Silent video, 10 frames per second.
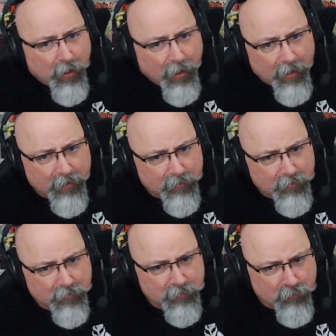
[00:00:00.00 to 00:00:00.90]

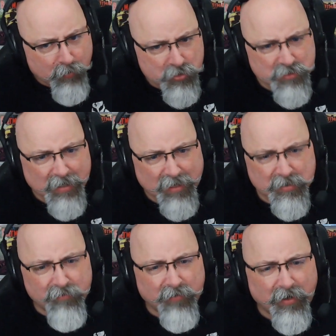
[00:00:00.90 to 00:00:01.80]
and the person's
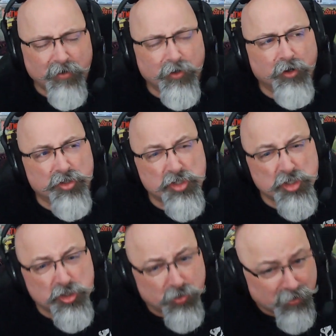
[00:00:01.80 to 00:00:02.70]
asking 500
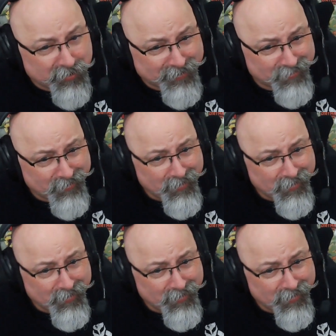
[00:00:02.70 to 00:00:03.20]
Australian.